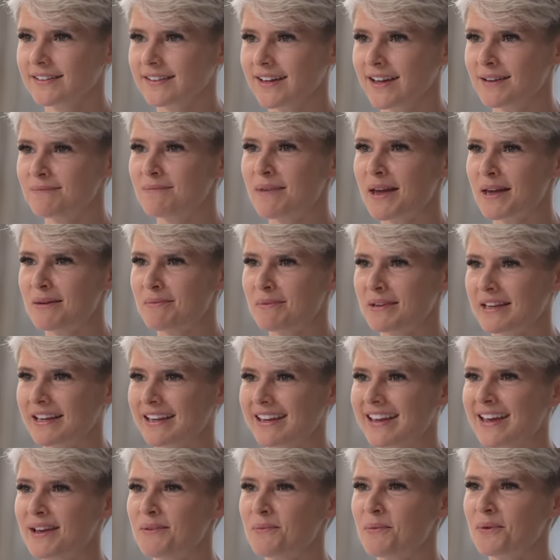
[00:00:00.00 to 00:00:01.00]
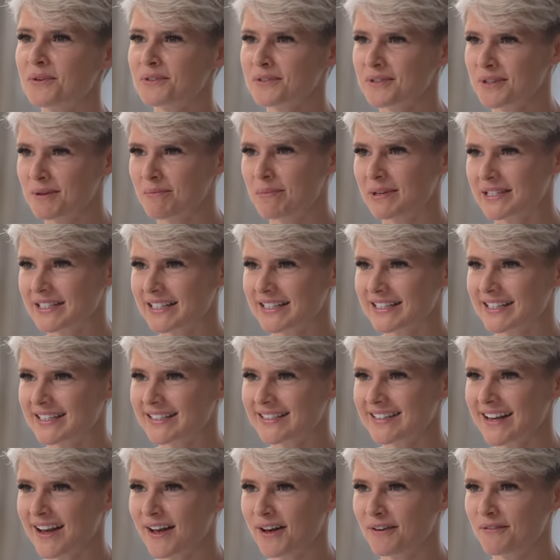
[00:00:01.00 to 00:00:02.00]
And maybe it wasn't the business
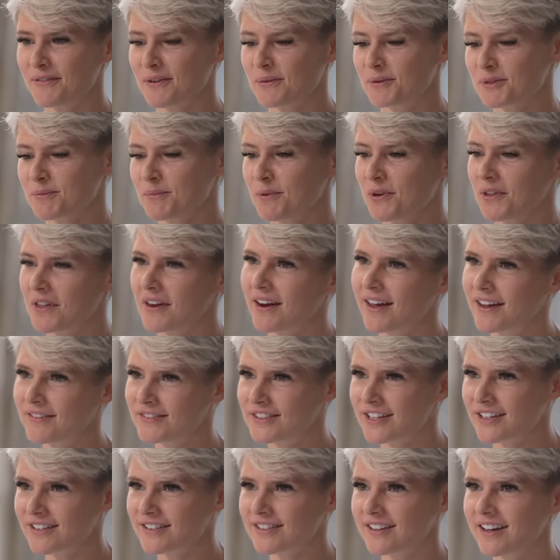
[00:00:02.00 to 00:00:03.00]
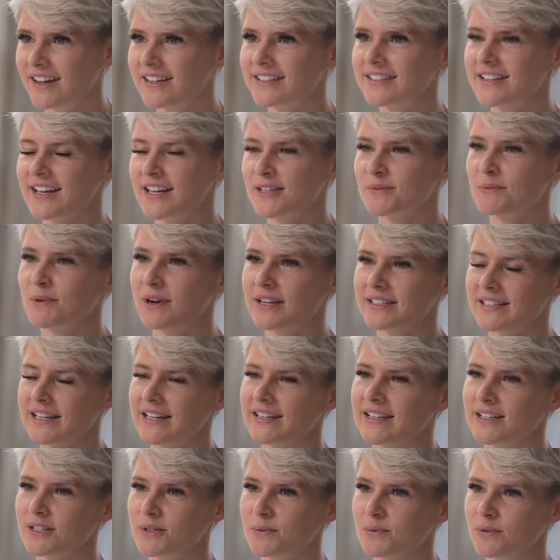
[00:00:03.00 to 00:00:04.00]
itself. It was more the lifestyle side. So that's what I
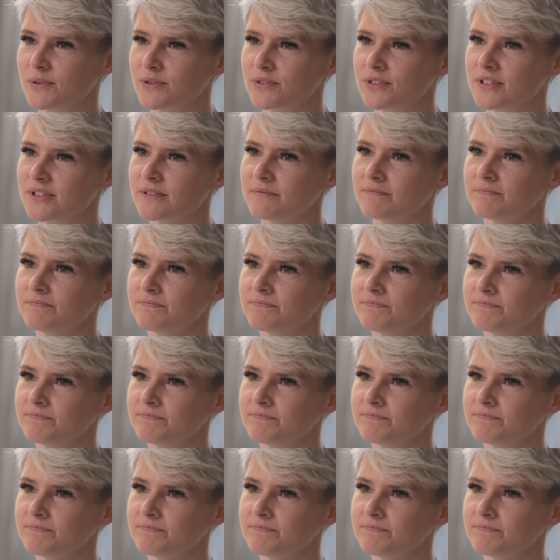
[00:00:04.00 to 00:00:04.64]
tended towards.